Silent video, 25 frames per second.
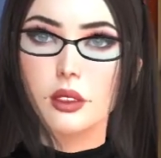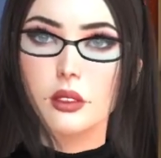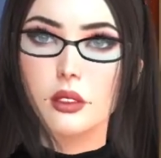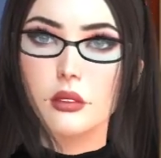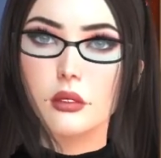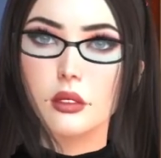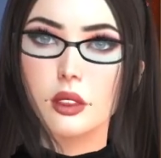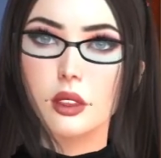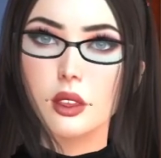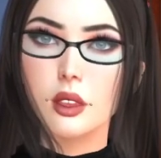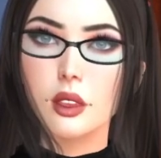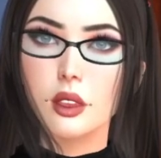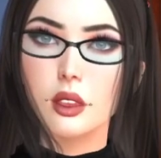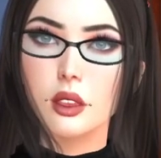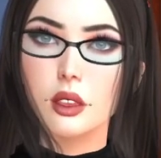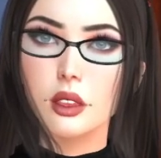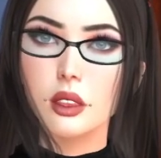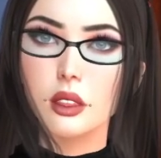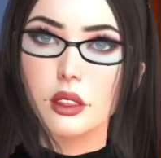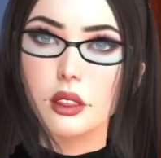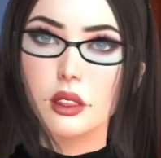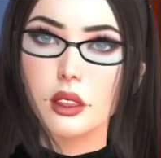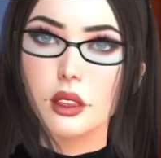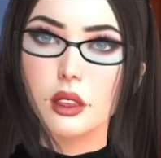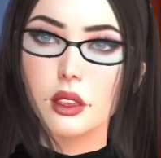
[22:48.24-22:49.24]
Another
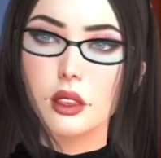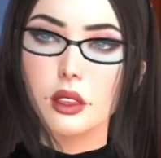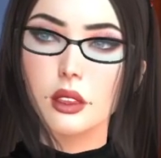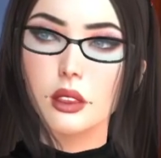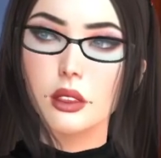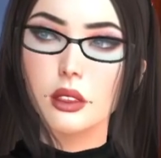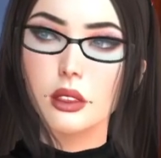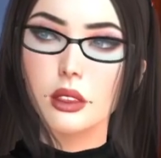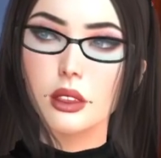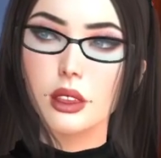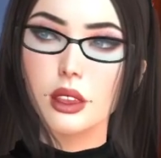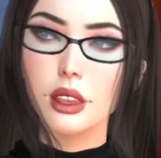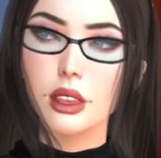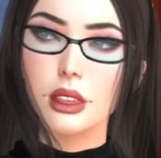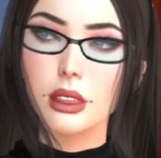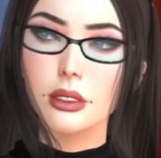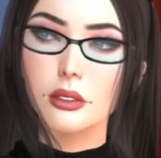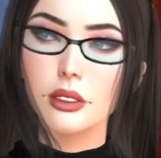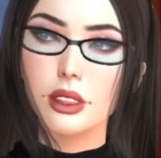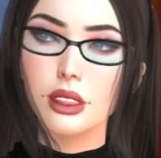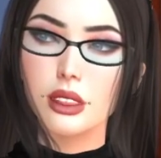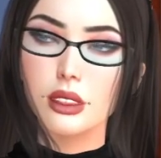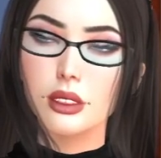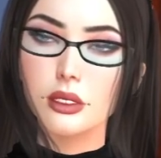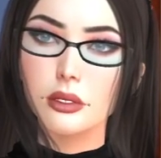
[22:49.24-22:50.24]
legit reason is that the
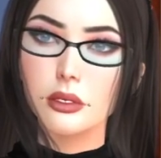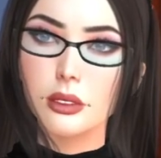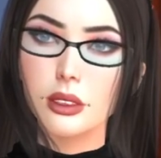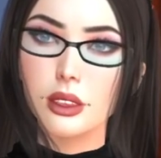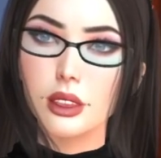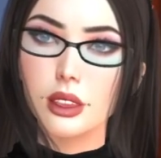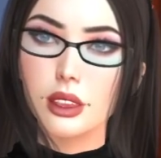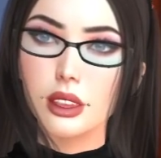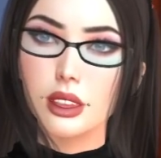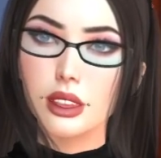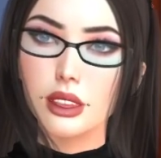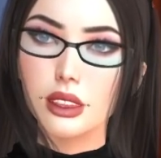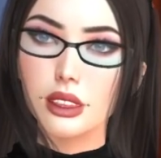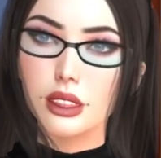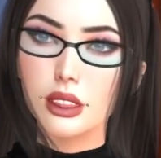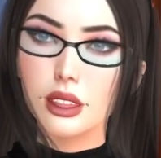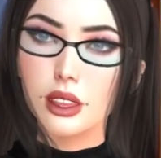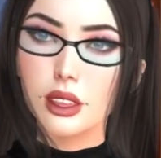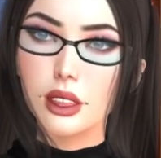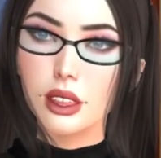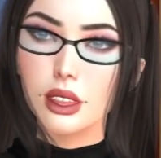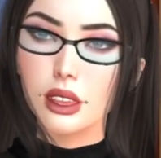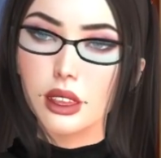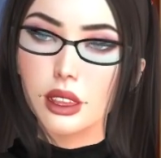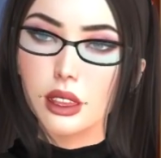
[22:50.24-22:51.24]
person just doesn't
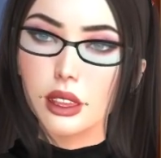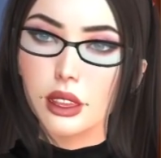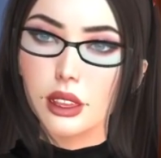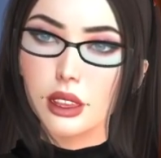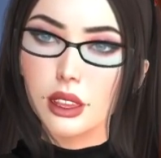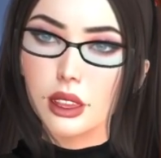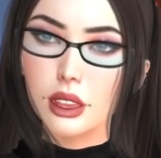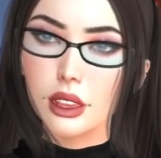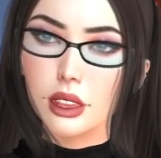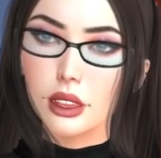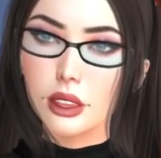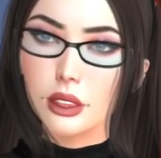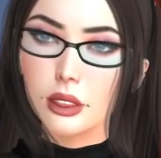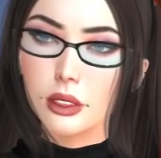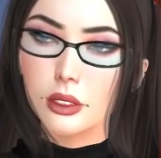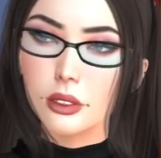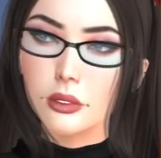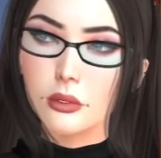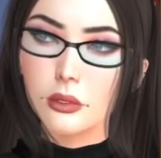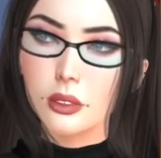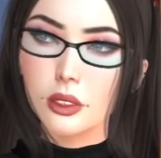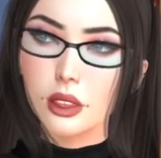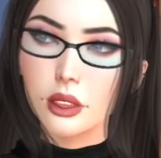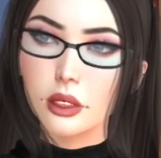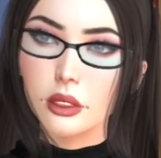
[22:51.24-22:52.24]
care,
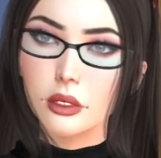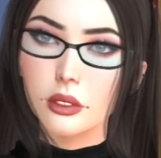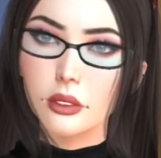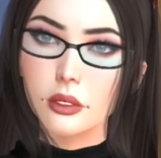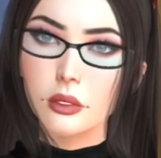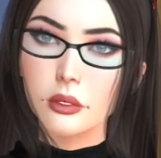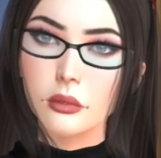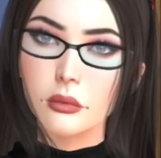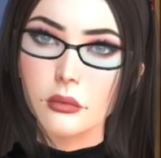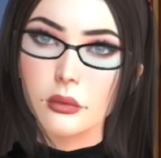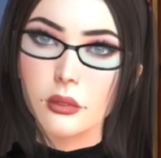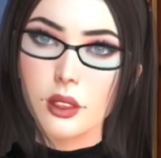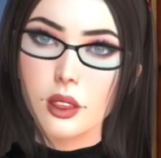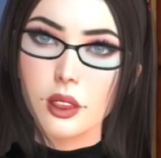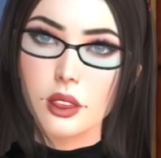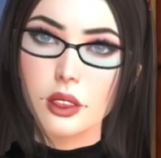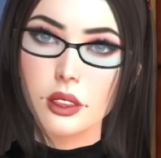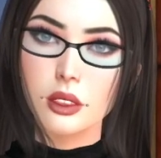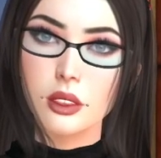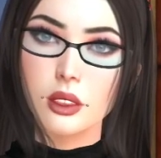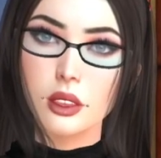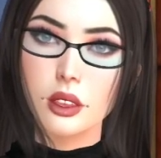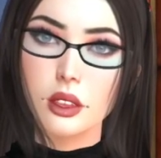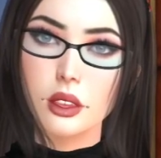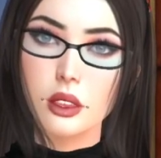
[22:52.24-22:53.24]
which is fine.
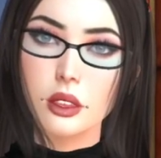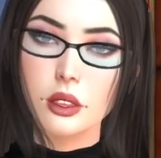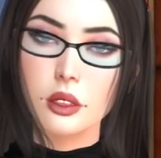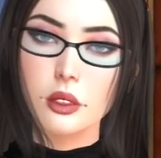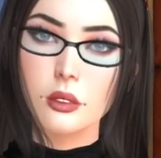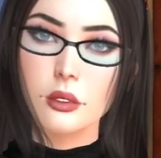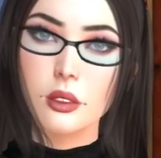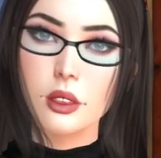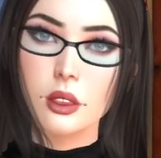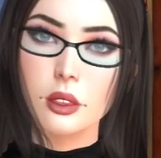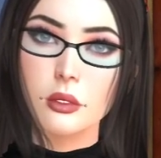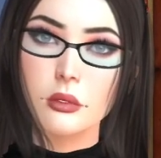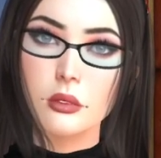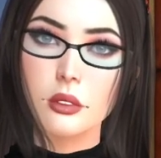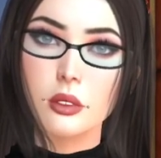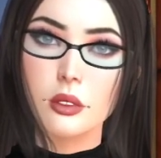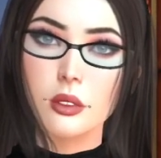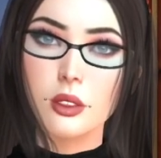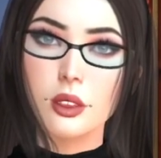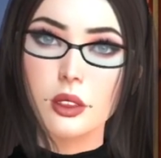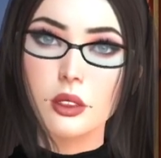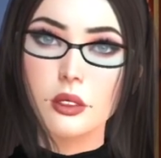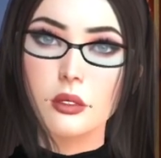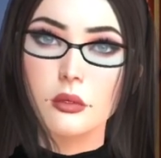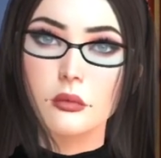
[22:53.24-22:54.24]
That is their
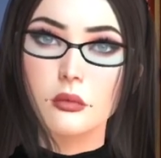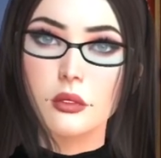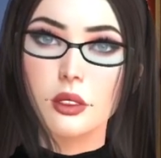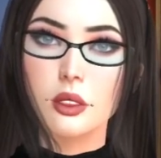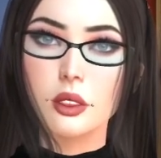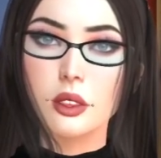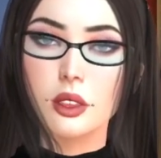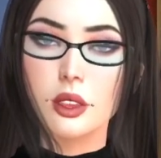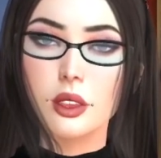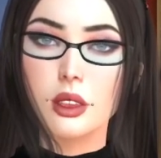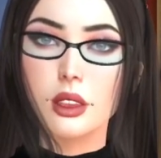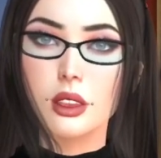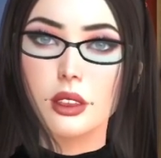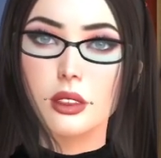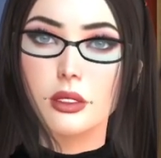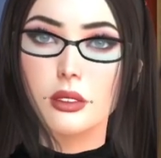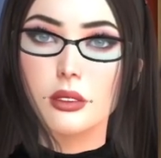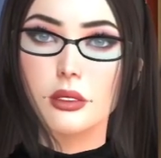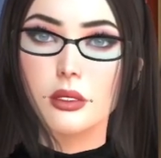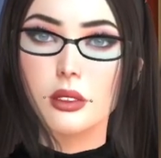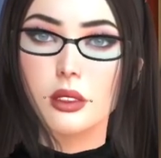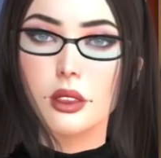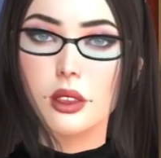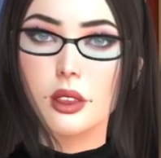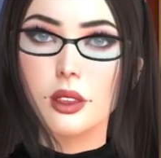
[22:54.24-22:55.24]
right not to care
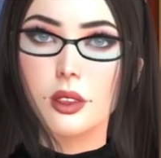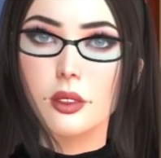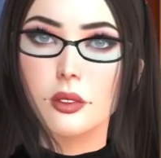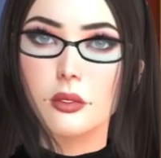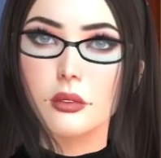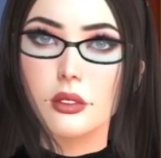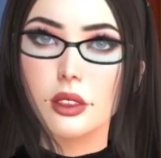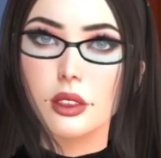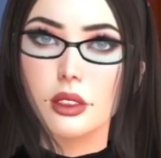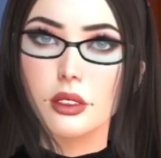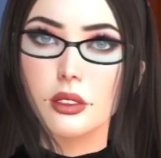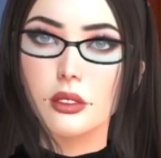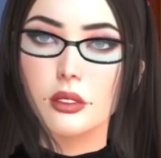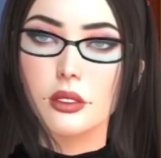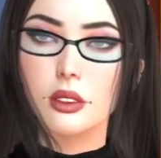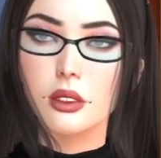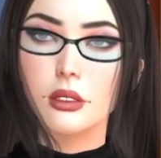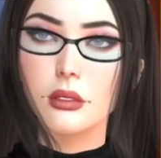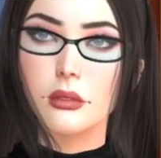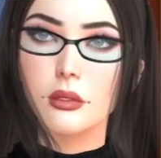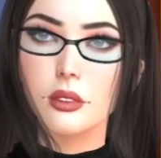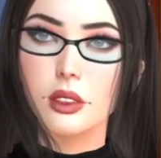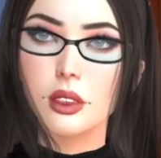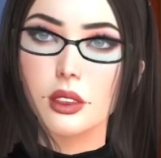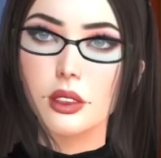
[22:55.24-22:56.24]
about
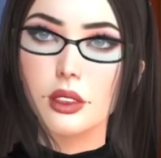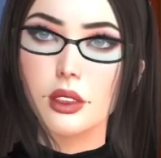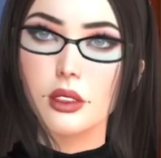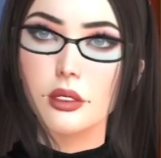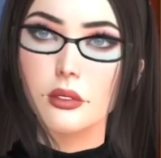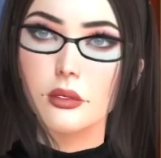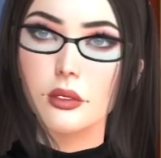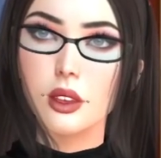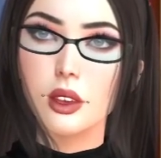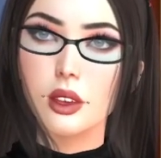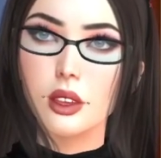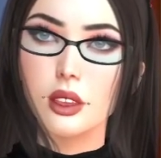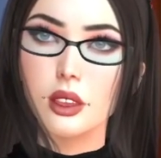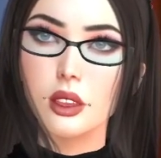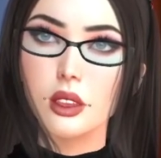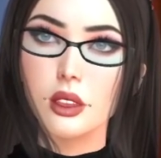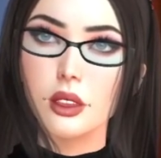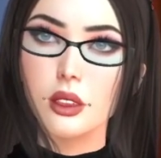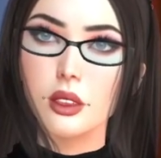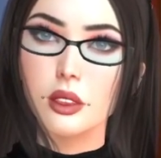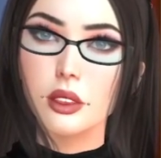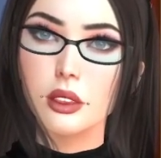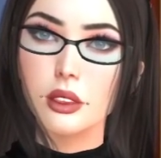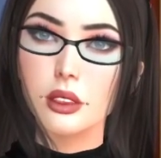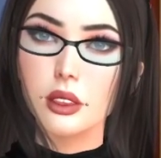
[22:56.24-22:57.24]
having an empty profile.
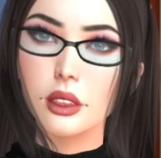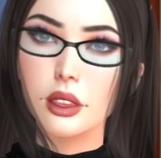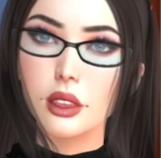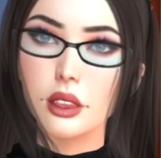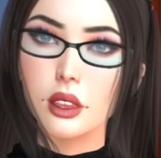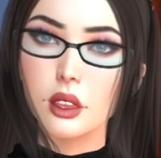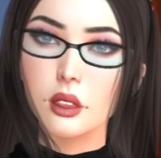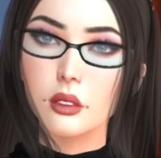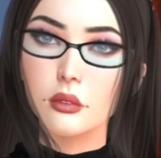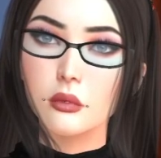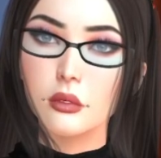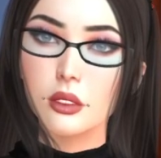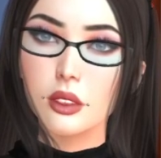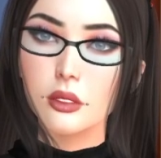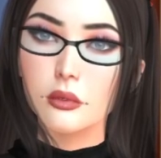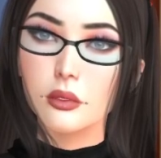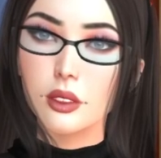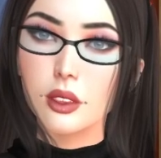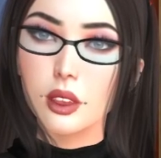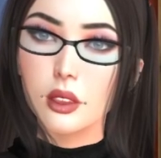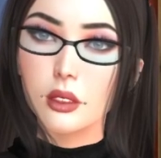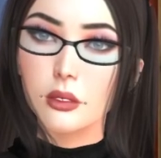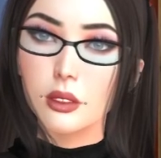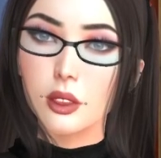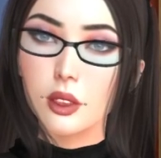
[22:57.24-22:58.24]
And
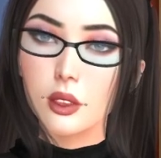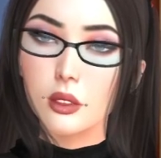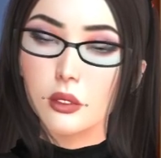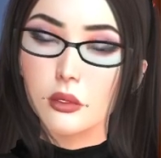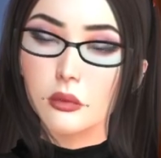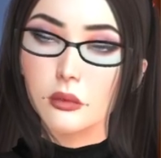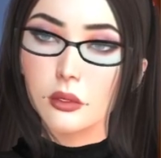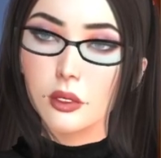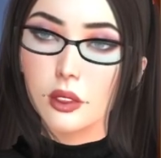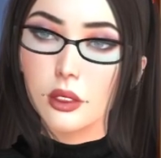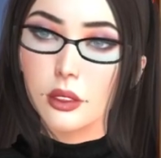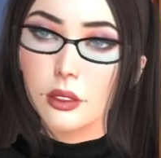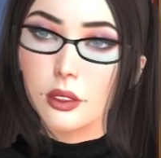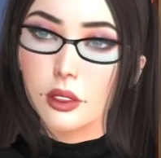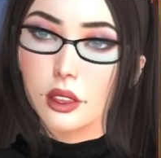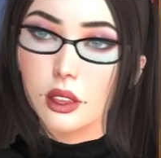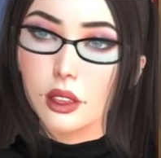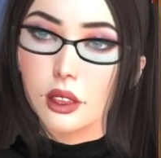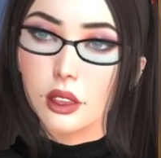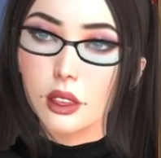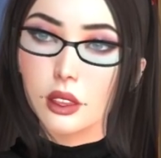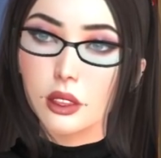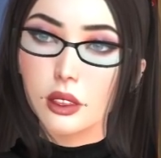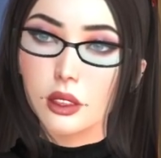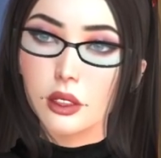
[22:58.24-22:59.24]
it's your right
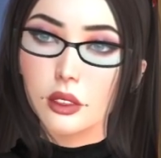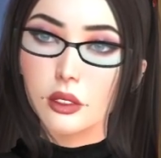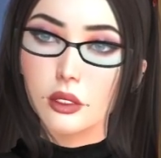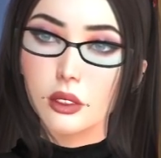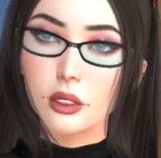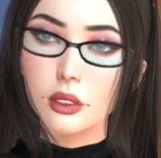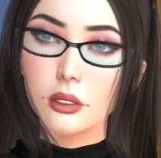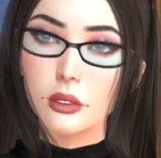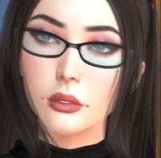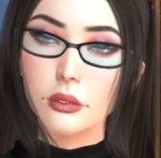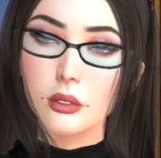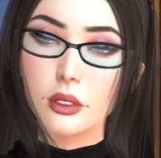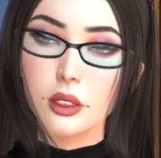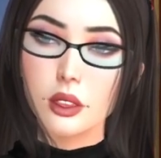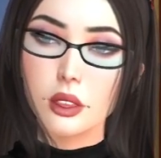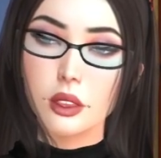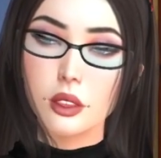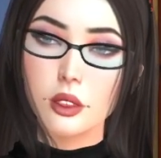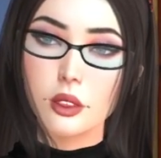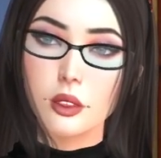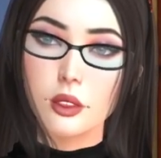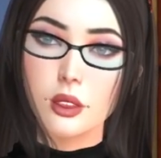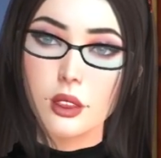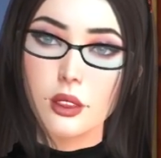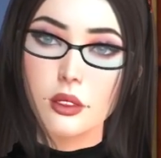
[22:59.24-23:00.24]
not to want to bother
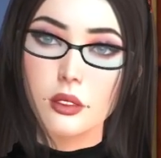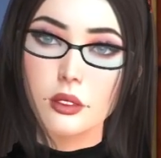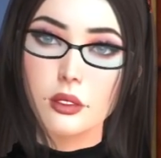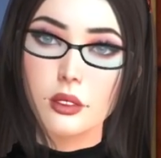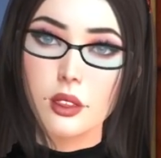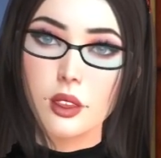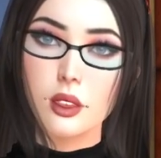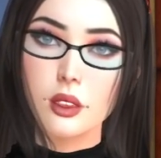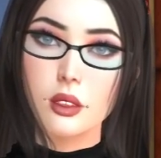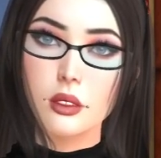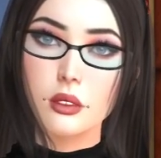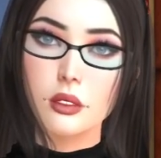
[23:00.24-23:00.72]
with them.